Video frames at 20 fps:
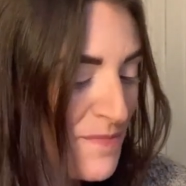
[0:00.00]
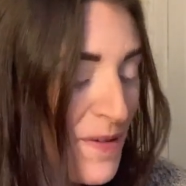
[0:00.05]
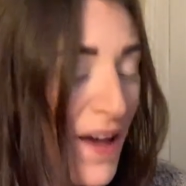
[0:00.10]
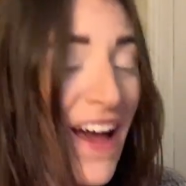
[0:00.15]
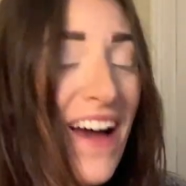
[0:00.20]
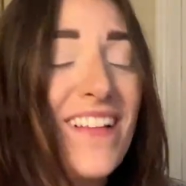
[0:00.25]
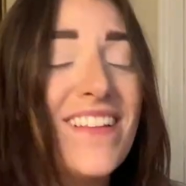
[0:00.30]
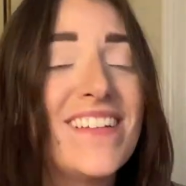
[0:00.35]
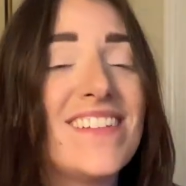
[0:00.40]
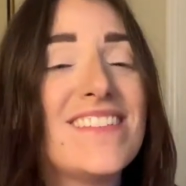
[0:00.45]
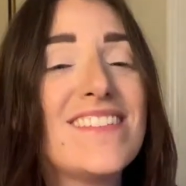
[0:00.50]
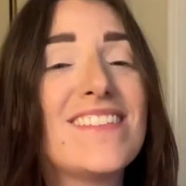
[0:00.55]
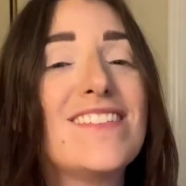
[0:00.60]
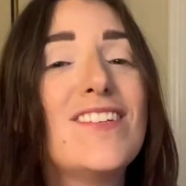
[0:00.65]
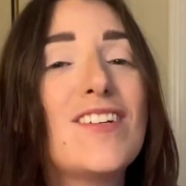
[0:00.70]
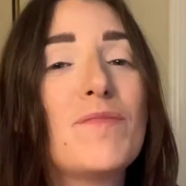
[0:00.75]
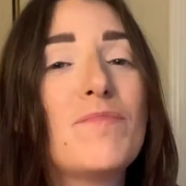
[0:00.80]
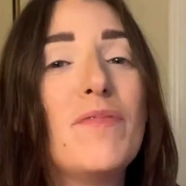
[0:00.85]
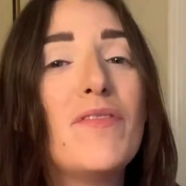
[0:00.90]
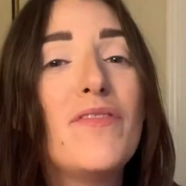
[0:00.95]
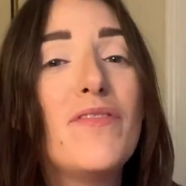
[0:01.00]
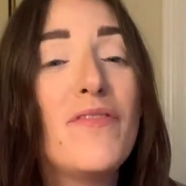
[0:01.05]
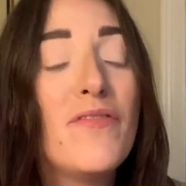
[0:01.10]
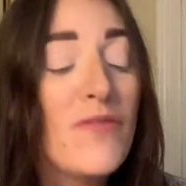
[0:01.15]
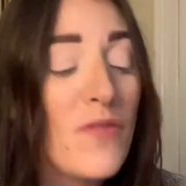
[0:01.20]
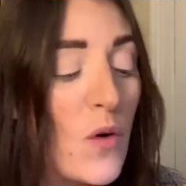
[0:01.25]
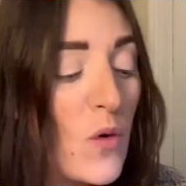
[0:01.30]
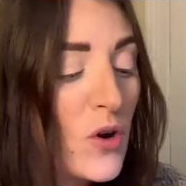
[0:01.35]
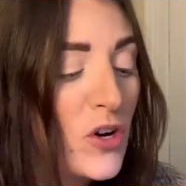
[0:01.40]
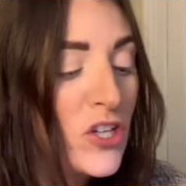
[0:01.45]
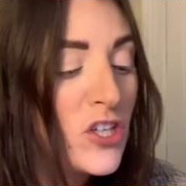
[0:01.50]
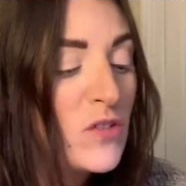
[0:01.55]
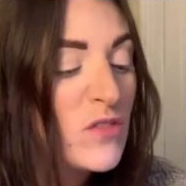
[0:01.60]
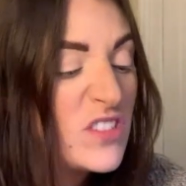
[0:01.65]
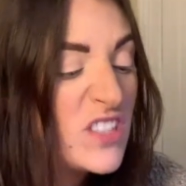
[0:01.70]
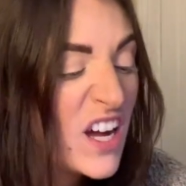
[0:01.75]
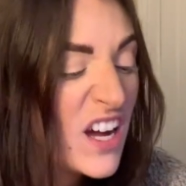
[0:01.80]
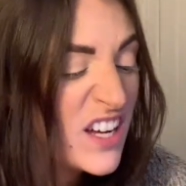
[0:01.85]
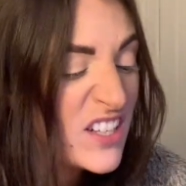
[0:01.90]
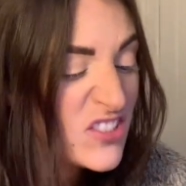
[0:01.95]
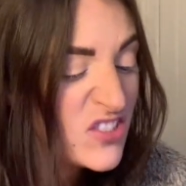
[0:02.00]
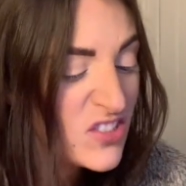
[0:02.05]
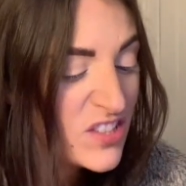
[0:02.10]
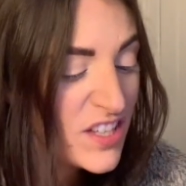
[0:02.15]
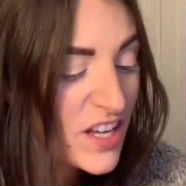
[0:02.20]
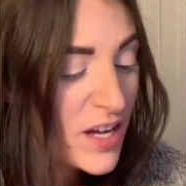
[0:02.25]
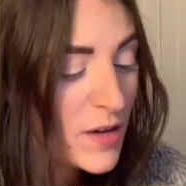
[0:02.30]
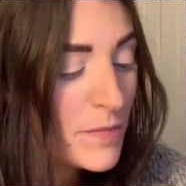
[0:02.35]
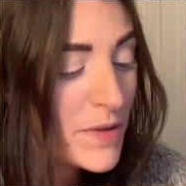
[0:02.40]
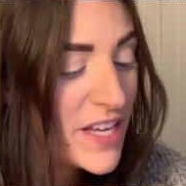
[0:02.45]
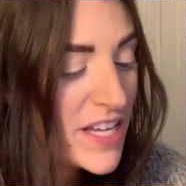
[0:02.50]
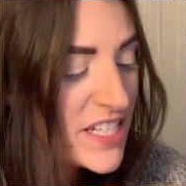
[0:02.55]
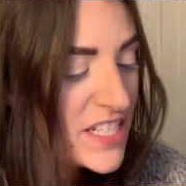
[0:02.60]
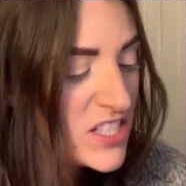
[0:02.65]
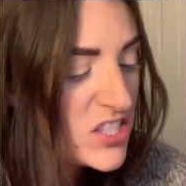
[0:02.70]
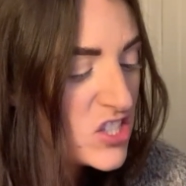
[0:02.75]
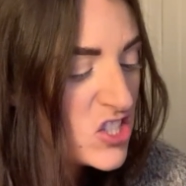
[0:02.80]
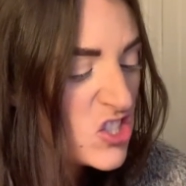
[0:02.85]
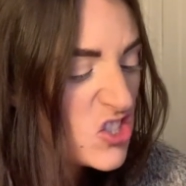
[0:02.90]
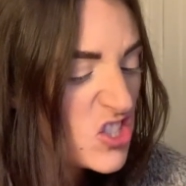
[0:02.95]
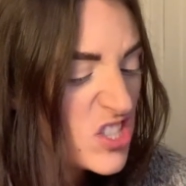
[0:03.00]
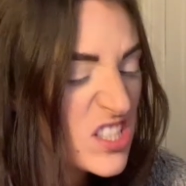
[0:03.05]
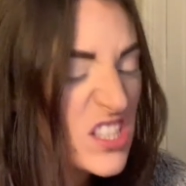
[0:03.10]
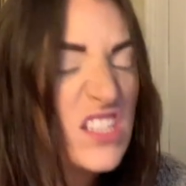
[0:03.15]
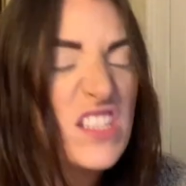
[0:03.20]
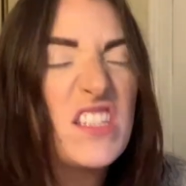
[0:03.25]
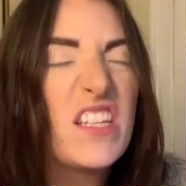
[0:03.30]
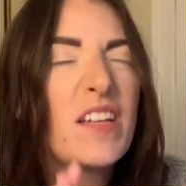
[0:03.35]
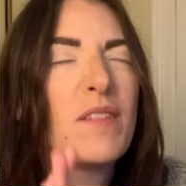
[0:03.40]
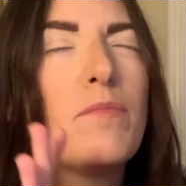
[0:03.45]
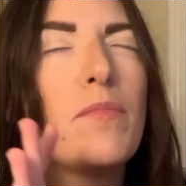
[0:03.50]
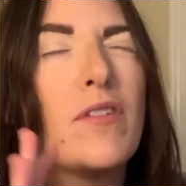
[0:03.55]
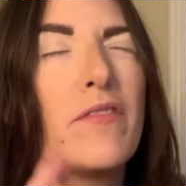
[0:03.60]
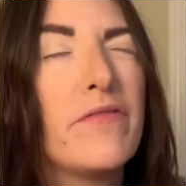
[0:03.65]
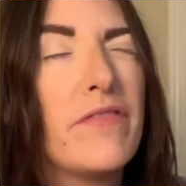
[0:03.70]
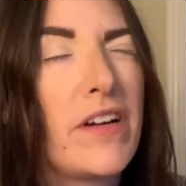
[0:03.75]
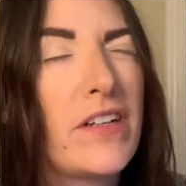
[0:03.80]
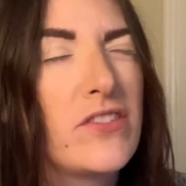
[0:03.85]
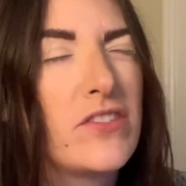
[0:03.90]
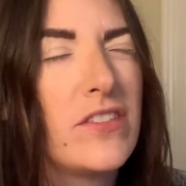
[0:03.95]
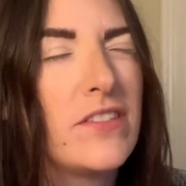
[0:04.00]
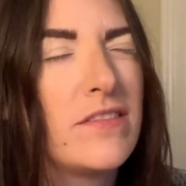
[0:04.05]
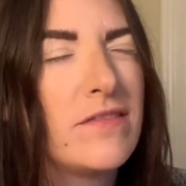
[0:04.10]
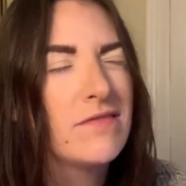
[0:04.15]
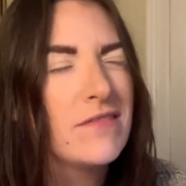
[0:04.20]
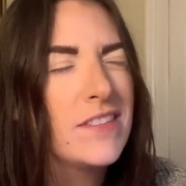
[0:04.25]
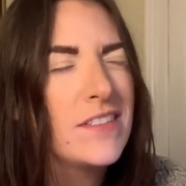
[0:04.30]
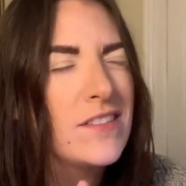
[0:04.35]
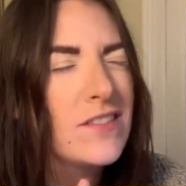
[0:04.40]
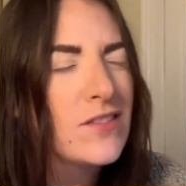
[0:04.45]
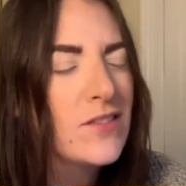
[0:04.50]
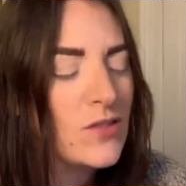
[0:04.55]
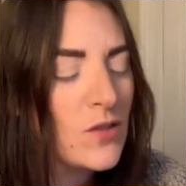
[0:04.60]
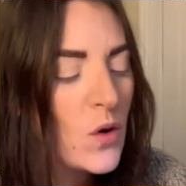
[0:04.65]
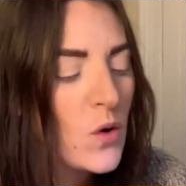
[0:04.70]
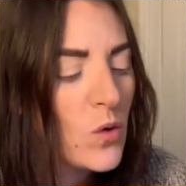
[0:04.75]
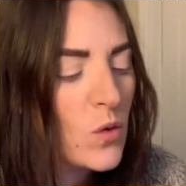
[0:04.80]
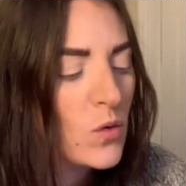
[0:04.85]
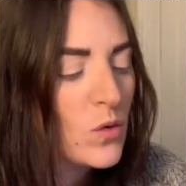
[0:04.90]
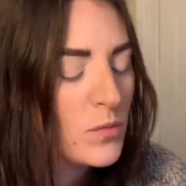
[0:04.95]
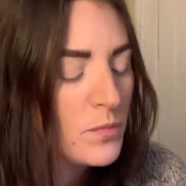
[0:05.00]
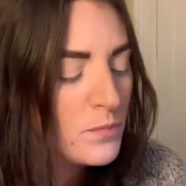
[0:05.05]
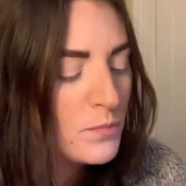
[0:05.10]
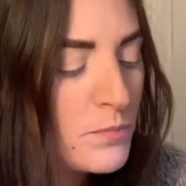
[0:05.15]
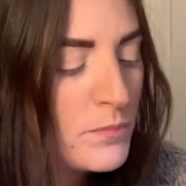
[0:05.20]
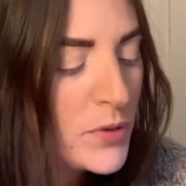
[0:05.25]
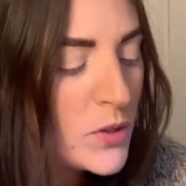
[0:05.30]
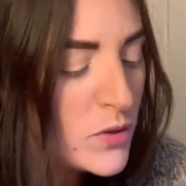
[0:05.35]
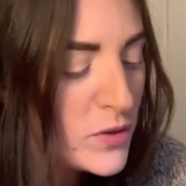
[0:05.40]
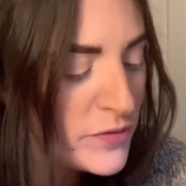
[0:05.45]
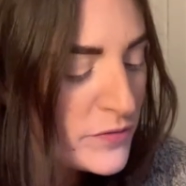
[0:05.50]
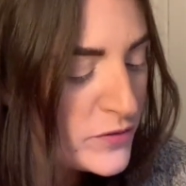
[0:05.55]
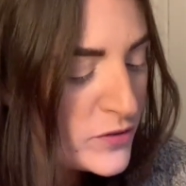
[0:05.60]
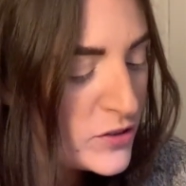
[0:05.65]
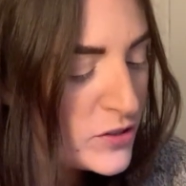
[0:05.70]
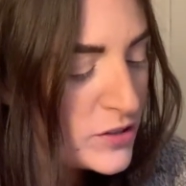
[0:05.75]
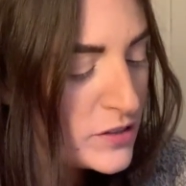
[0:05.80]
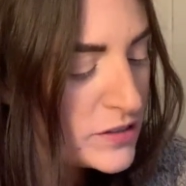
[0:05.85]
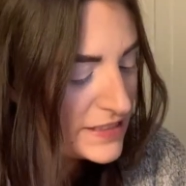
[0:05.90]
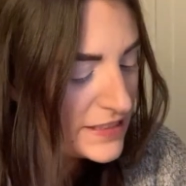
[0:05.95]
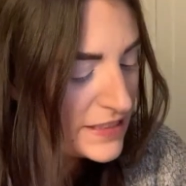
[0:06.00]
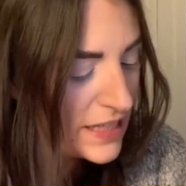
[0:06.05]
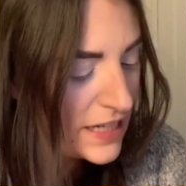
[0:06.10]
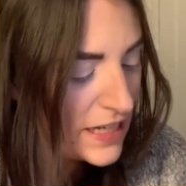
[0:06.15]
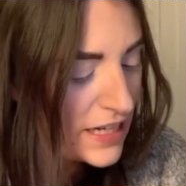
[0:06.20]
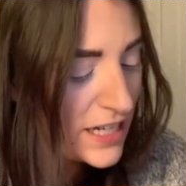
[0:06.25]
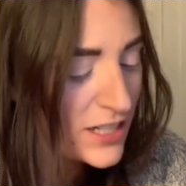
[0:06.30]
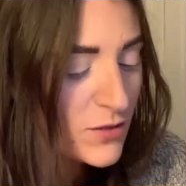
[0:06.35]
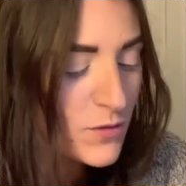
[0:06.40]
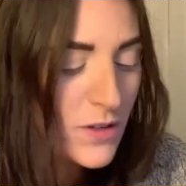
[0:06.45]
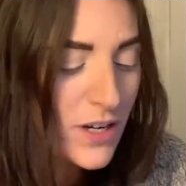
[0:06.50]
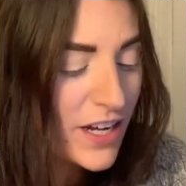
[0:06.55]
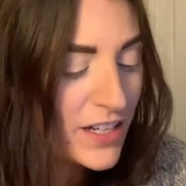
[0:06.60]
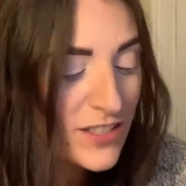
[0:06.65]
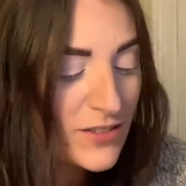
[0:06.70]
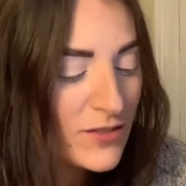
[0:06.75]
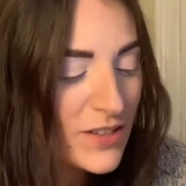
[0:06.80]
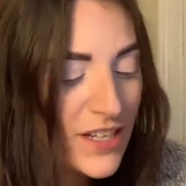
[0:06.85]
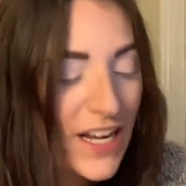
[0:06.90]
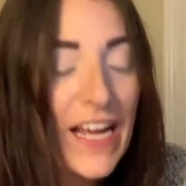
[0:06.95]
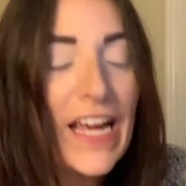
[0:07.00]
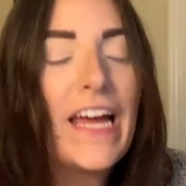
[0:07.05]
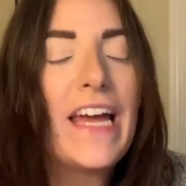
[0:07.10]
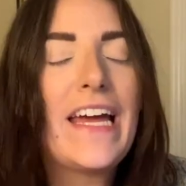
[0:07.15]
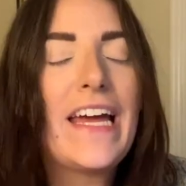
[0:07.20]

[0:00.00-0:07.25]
palettes look before you touch them. It is just like perfection. It's so beautiful. I don't, I don't, I,